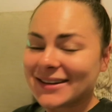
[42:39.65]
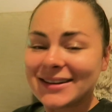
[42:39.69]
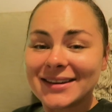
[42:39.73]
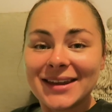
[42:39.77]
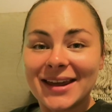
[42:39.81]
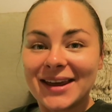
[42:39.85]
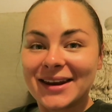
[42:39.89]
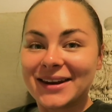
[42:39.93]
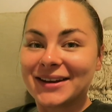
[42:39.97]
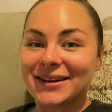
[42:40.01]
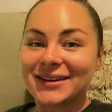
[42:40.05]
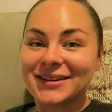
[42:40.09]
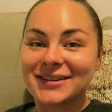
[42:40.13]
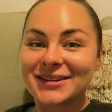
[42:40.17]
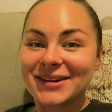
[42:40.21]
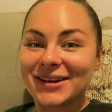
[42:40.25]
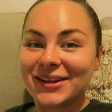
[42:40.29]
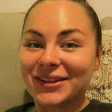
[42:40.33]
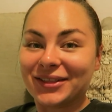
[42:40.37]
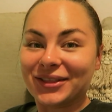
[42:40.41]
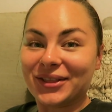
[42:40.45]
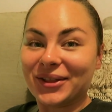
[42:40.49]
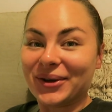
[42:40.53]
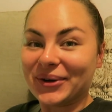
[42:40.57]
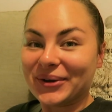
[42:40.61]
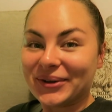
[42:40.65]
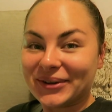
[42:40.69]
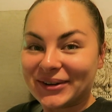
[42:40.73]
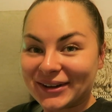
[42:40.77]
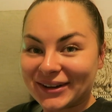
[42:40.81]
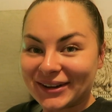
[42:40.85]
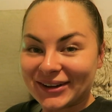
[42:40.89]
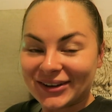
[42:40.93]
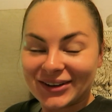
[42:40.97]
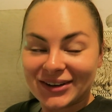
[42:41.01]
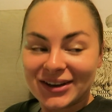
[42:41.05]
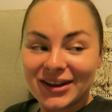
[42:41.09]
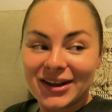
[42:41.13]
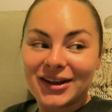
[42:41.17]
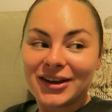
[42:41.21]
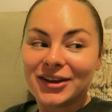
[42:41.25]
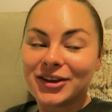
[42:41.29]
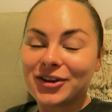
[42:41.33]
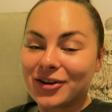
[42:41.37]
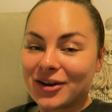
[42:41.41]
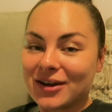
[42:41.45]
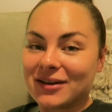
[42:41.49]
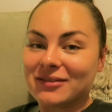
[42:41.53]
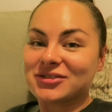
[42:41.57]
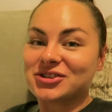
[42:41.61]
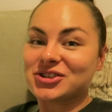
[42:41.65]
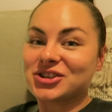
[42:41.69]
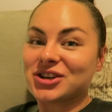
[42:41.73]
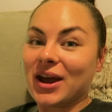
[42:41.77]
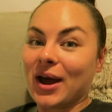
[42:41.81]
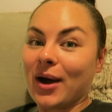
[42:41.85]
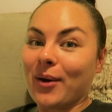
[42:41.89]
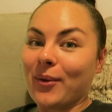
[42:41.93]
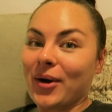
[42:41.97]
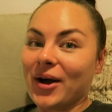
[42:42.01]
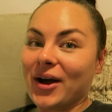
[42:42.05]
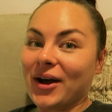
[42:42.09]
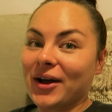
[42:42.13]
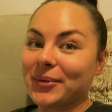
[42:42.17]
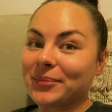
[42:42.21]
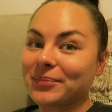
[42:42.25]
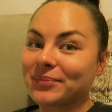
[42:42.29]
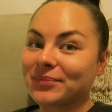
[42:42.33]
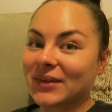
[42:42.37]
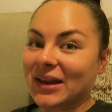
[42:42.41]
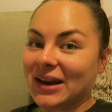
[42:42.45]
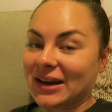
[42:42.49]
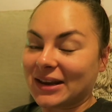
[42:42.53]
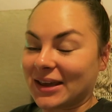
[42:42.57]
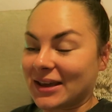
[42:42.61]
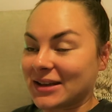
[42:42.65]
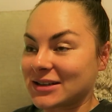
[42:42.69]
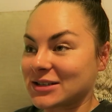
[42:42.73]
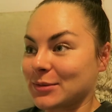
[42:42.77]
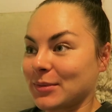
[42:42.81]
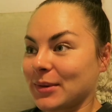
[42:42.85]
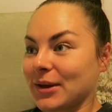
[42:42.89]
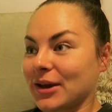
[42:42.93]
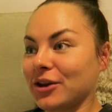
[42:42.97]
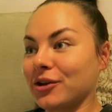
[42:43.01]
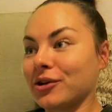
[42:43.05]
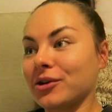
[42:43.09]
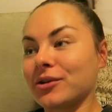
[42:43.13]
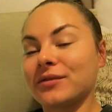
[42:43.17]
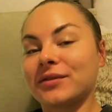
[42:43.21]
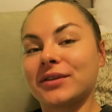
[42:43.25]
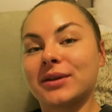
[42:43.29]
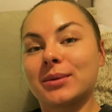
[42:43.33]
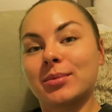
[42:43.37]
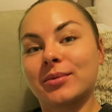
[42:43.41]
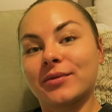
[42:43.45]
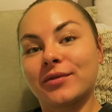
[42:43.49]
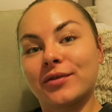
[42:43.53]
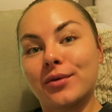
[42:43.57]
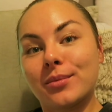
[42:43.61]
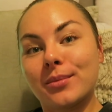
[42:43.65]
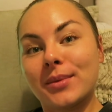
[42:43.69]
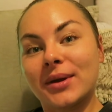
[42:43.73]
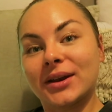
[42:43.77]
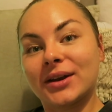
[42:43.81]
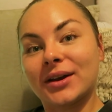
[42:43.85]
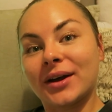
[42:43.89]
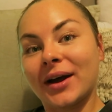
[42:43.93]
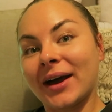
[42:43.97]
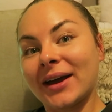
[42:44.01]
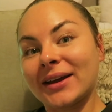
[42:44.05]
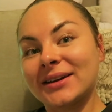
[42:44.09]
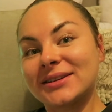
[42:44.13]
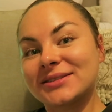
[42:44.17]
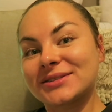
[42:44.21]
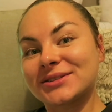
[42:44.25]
get it loaded, go have a shower and get to bed hopefully before midnight.